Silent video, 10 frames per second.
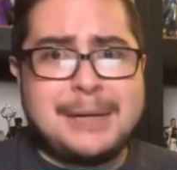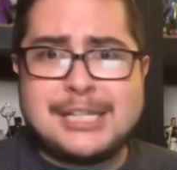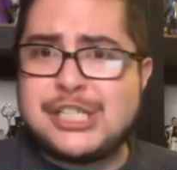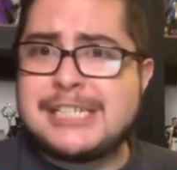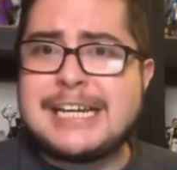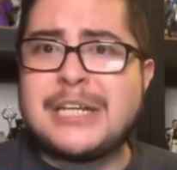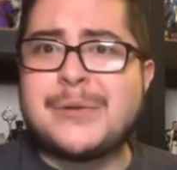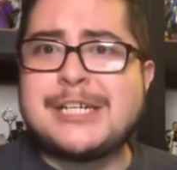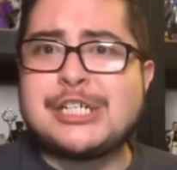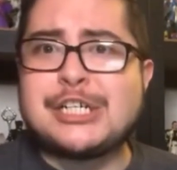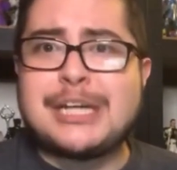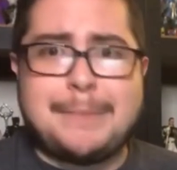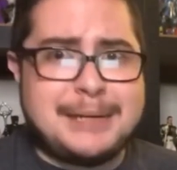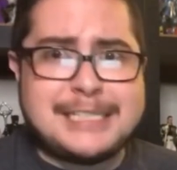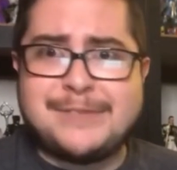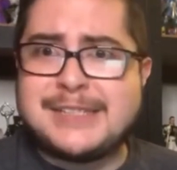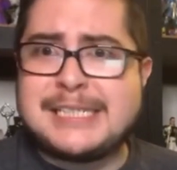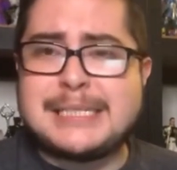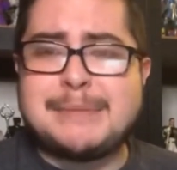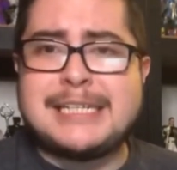because she's a Yellow Ranger, not because of
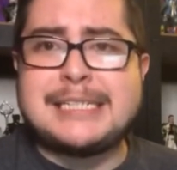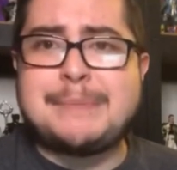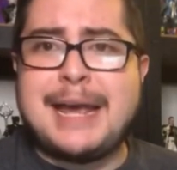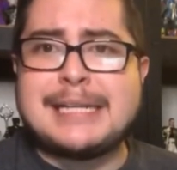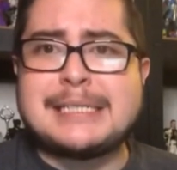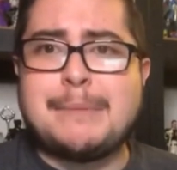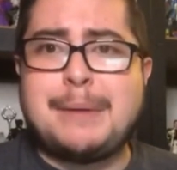it's in space,